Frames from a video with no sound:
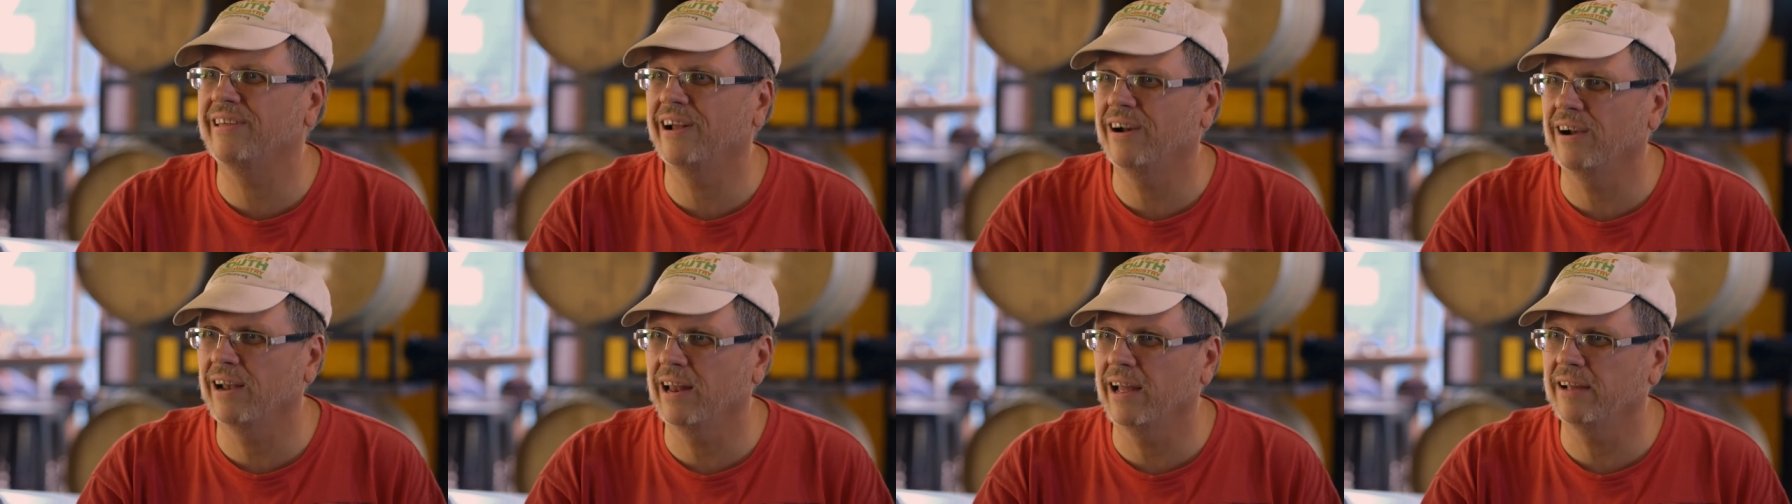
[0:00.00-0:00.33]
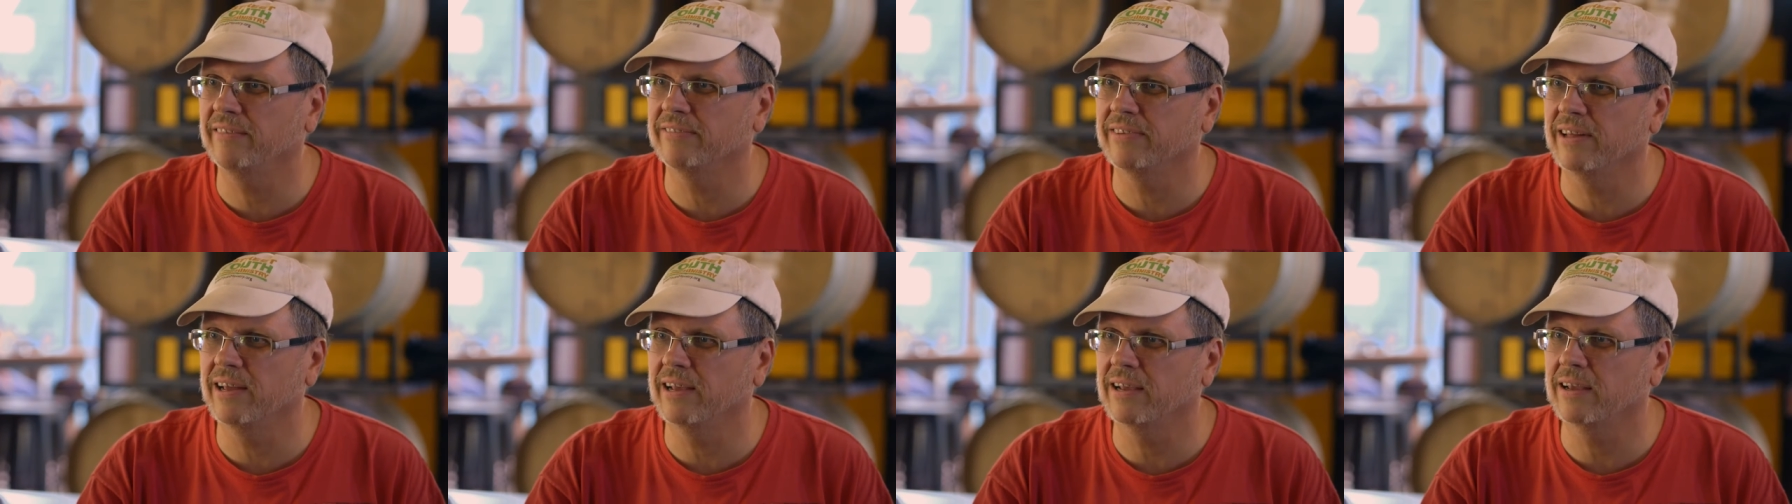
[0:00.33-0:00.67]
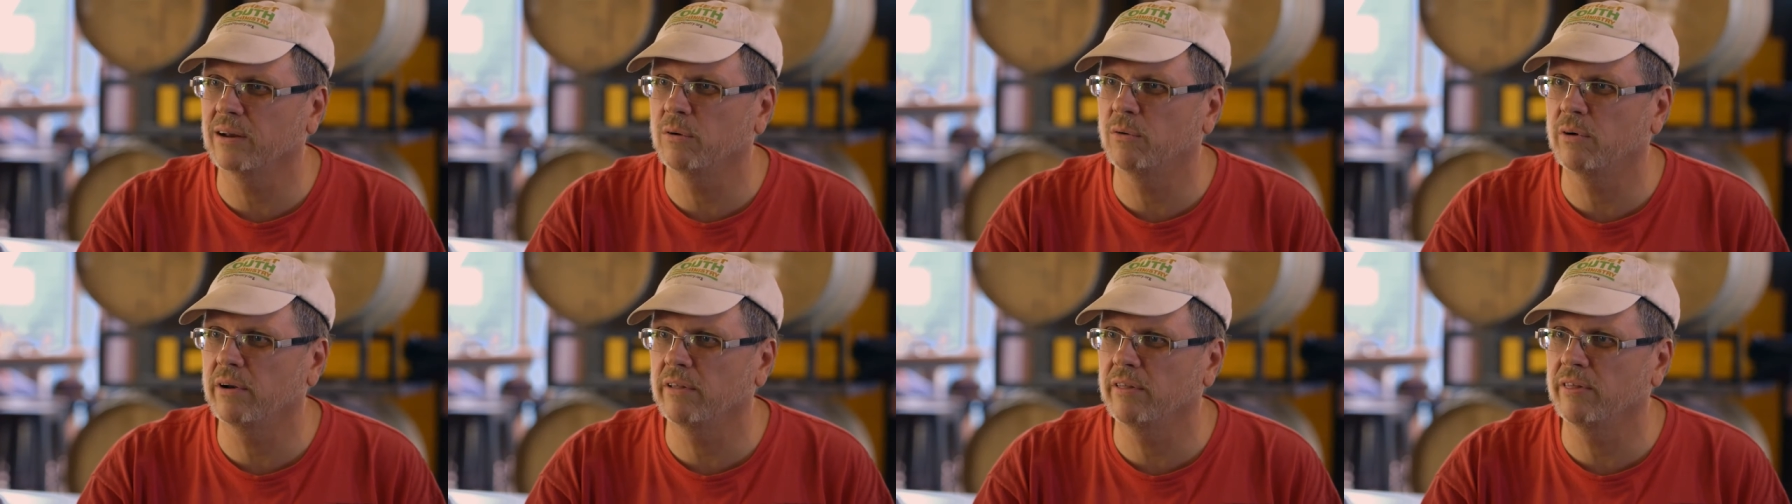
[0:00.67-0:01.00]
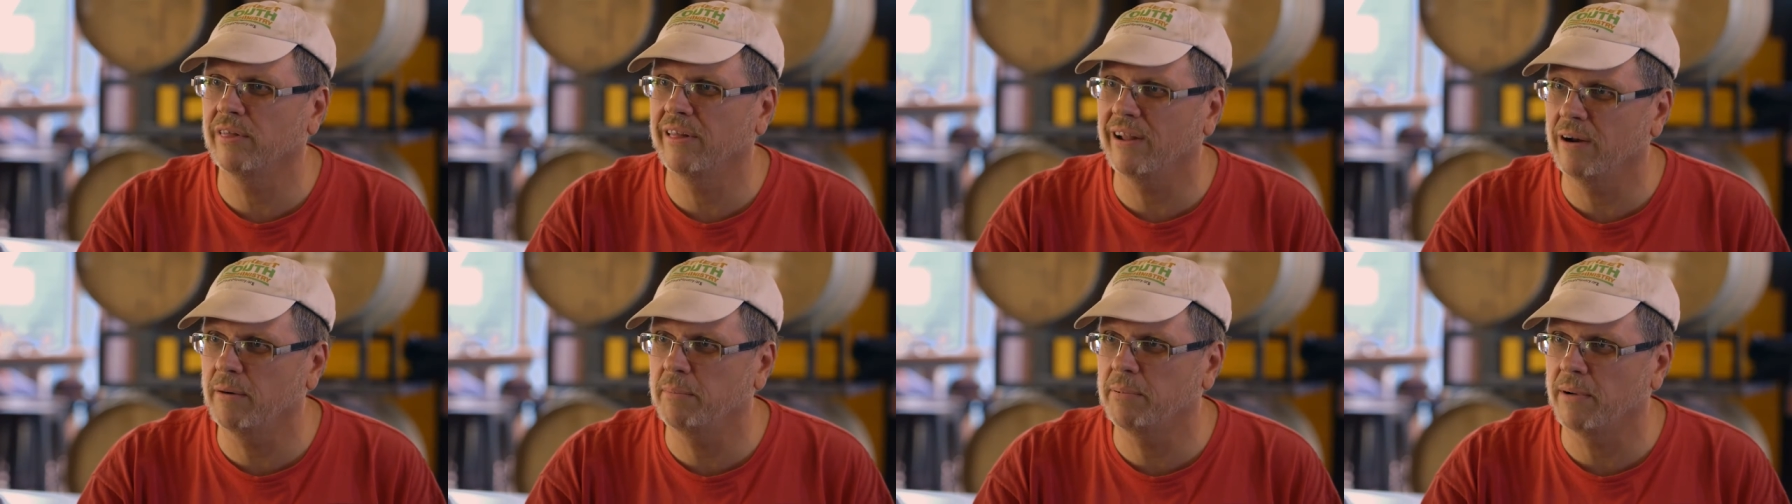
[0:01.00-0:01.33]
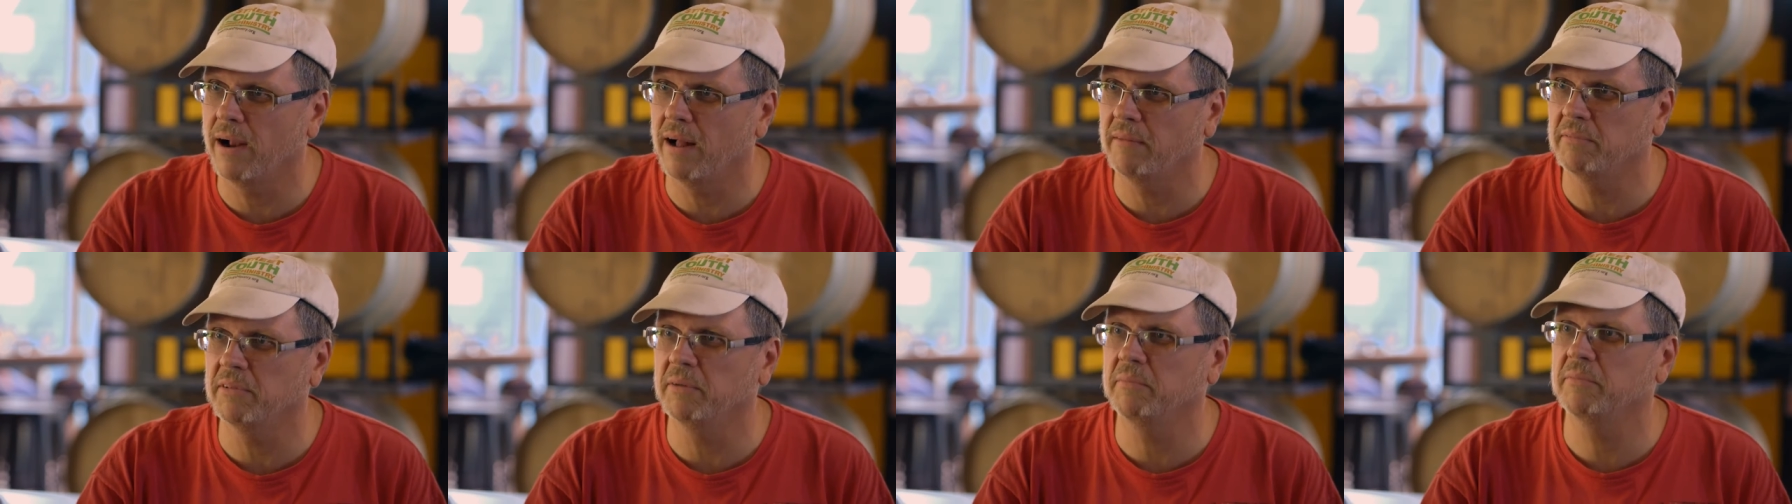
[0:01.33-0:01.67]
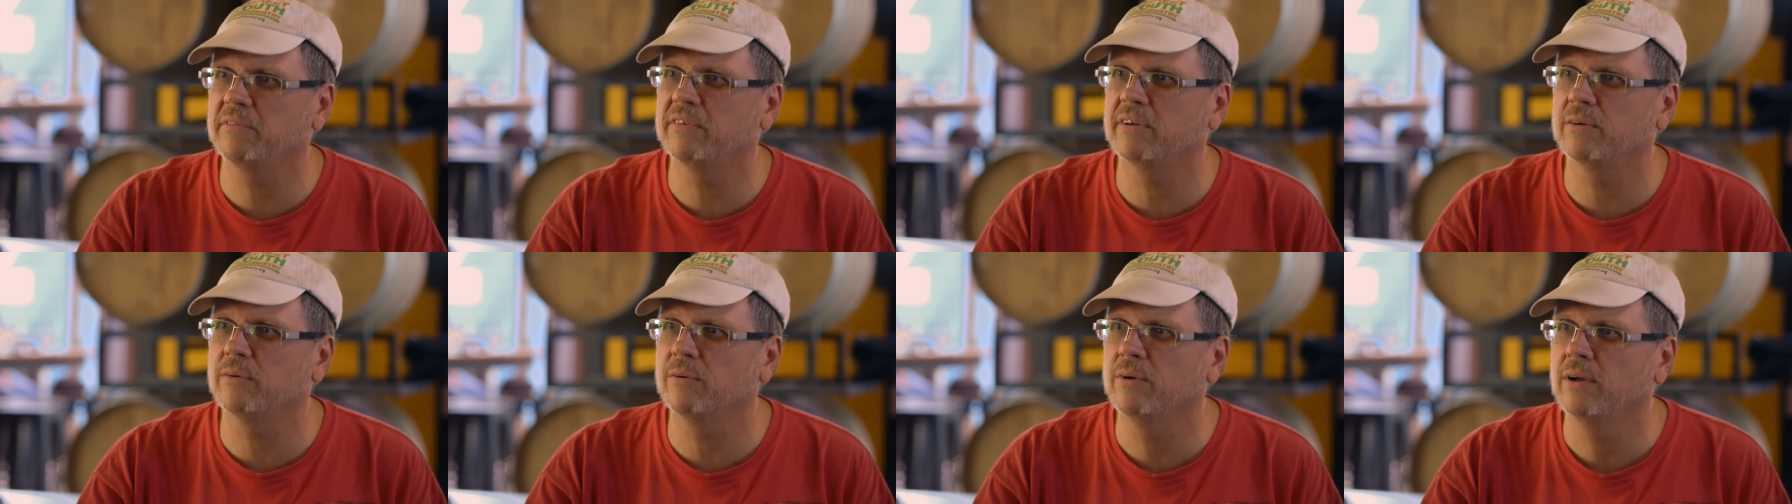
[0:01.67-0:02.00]
their life like, and what are their
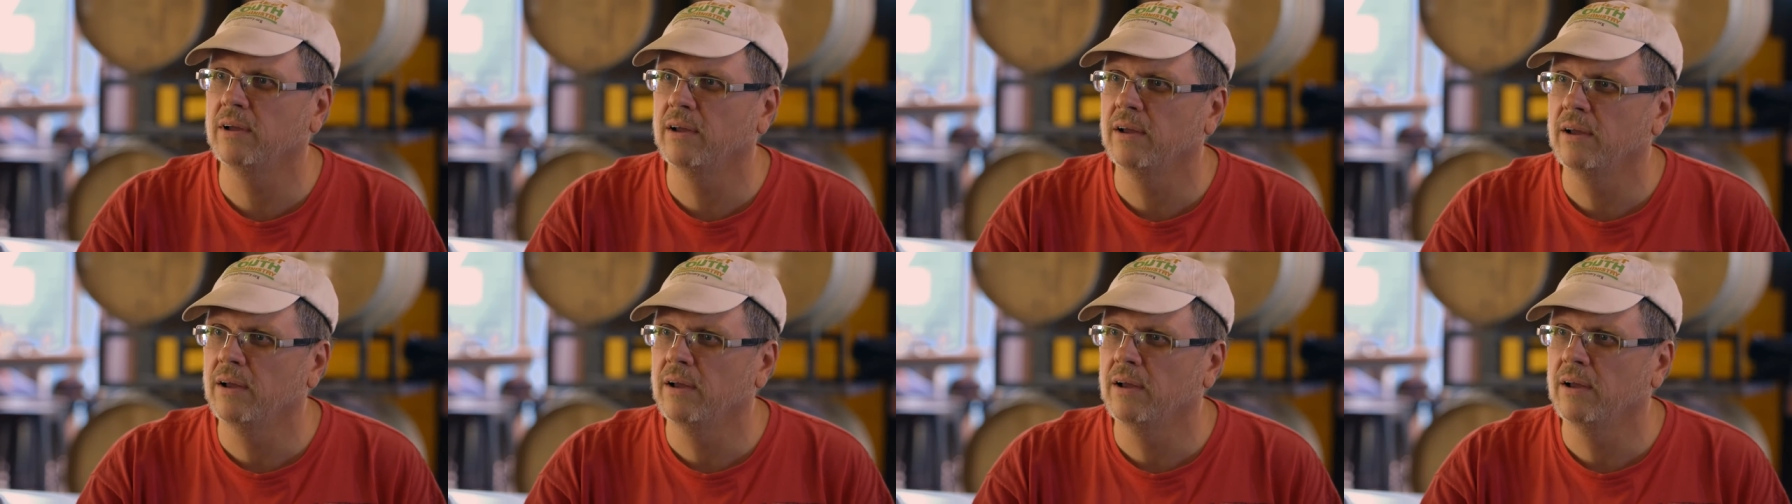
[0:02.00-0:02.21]
problems, and